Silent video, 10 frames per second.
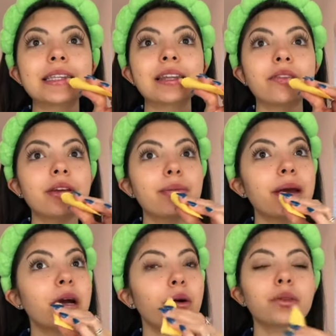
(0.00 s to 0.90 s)
living in
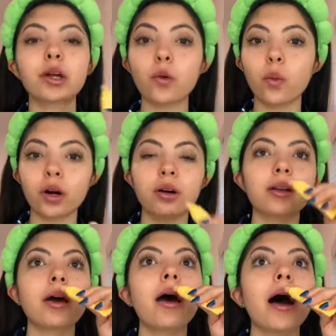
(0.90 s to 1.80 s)
my own little world,
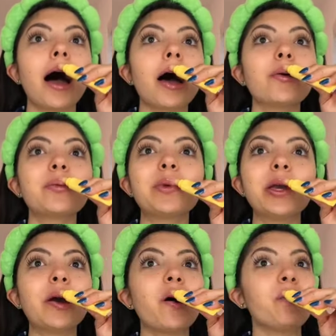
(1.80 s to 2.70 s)
I would
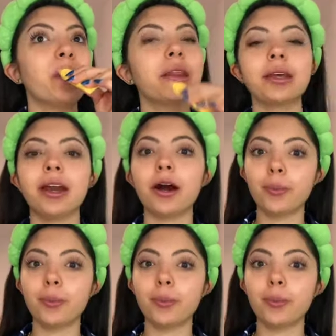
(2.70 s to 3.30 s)
be a millionaire.